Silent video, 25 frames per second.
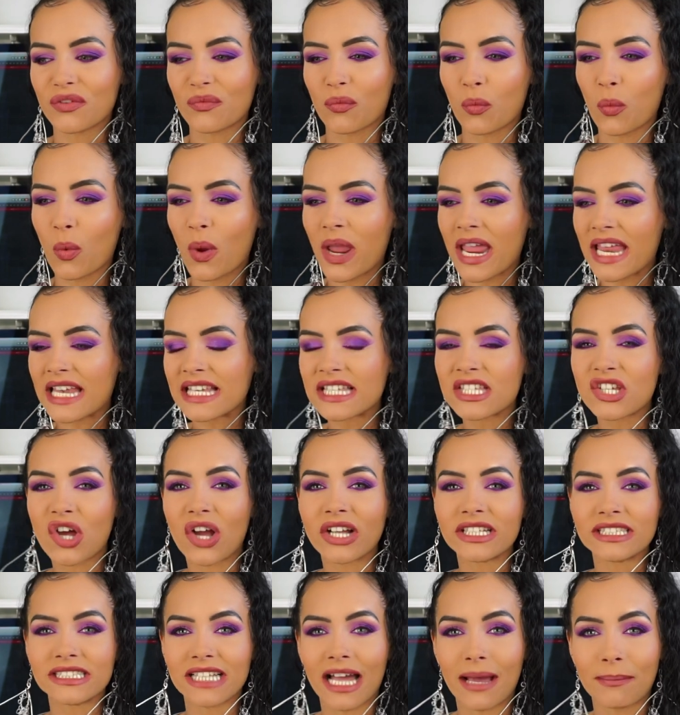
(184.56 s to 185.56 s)
of weird
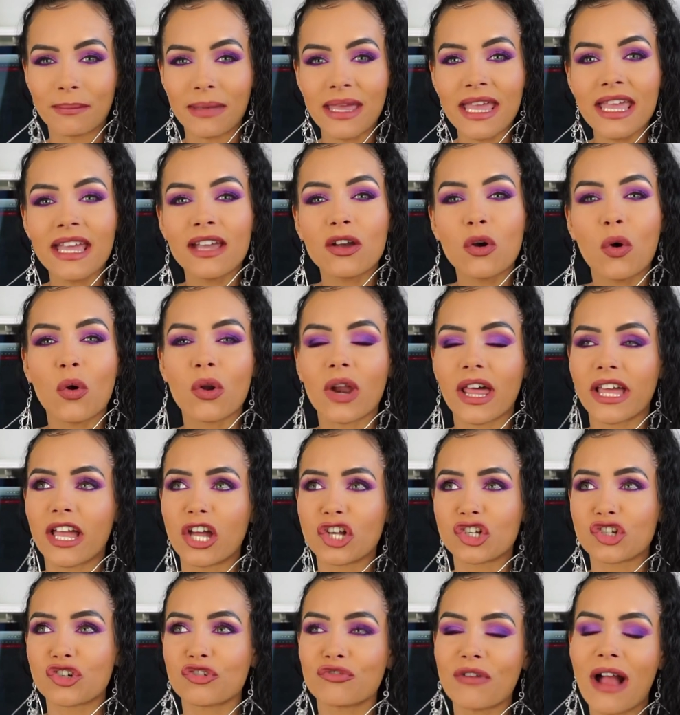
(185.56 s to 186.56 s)
dynamic or like a
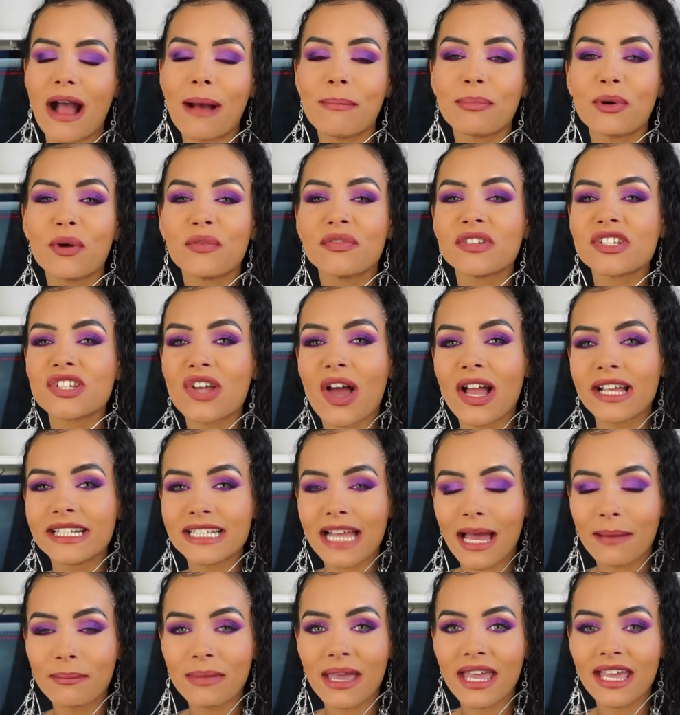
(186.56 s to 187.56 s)
trap of a
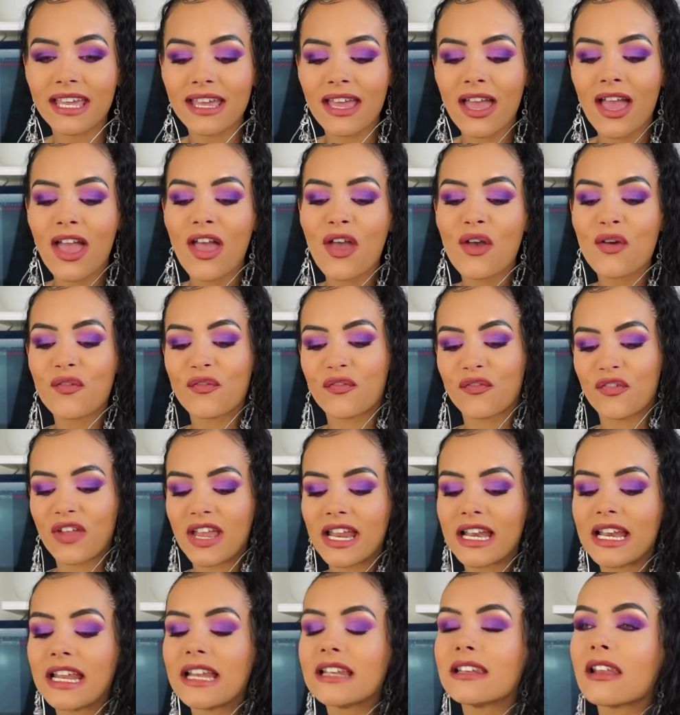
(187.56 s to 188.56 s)
dynamic,
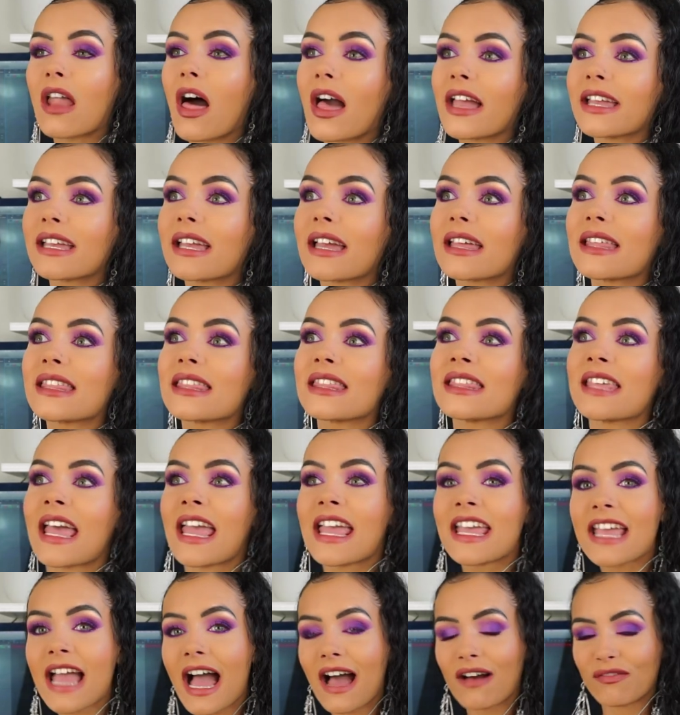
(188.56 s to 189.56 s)
feeling like
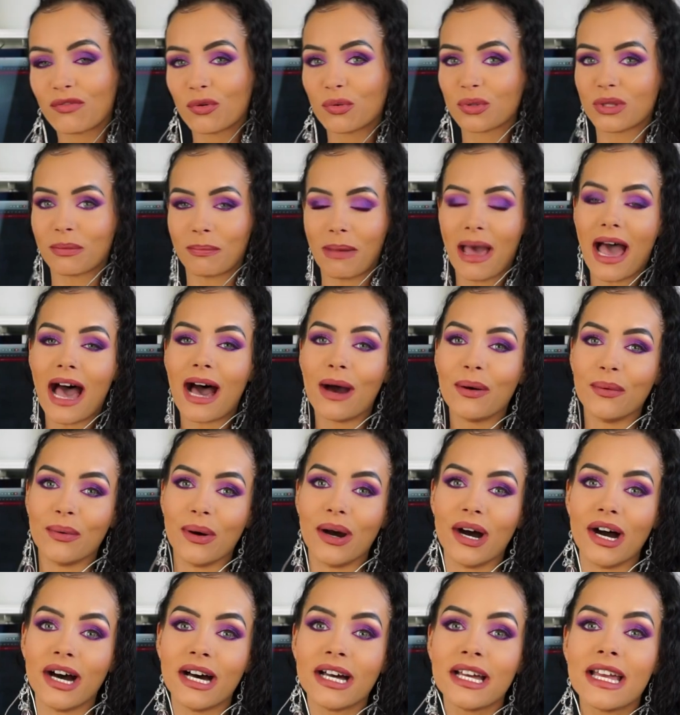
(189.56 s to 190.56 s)
they have all the
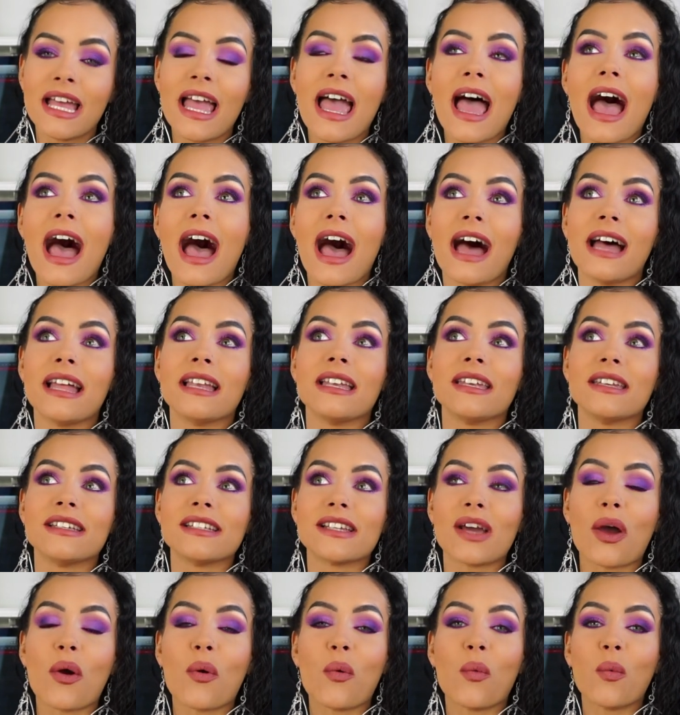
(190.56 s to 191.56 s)
power
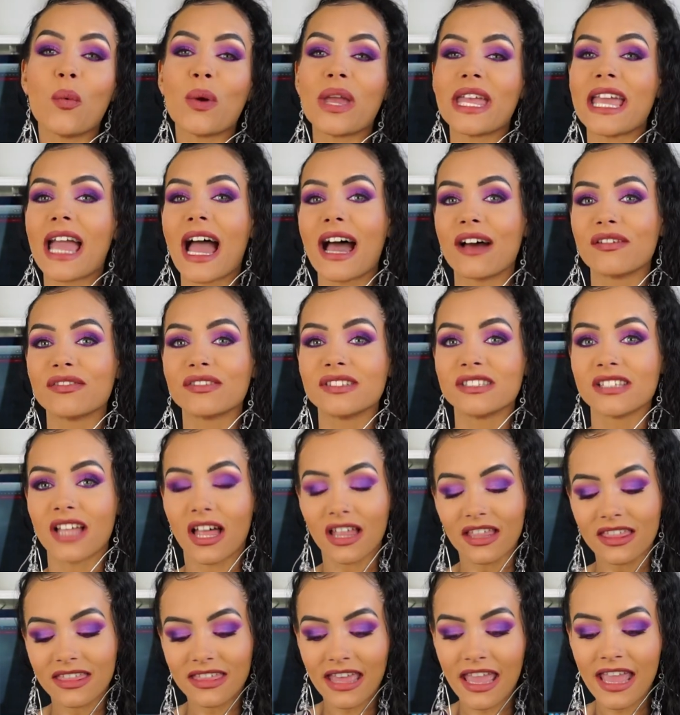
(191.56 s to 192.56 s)
and we have
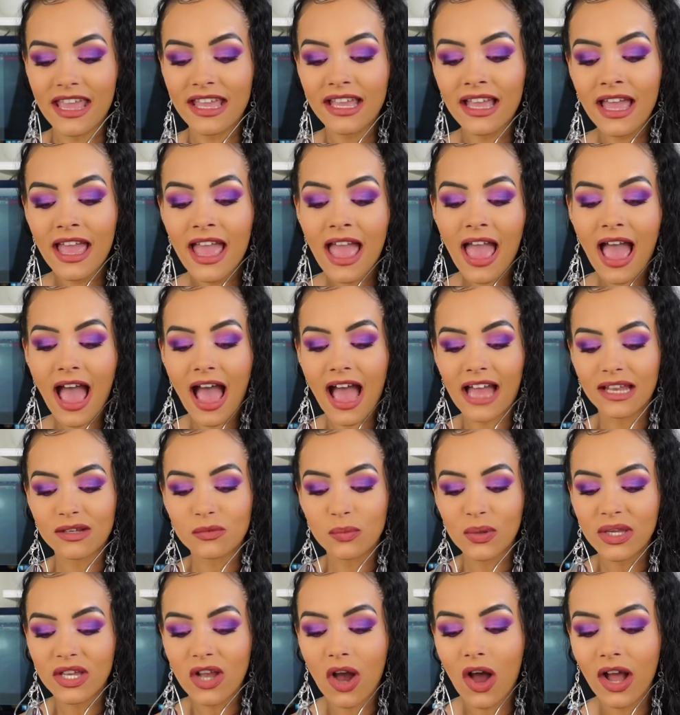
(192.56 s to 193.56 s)
nothing, and
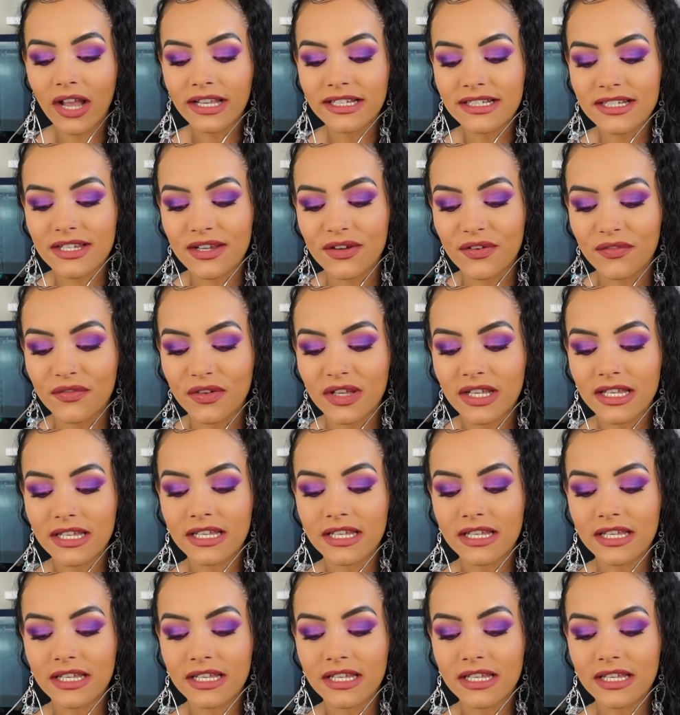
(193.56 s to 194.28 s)
we kind of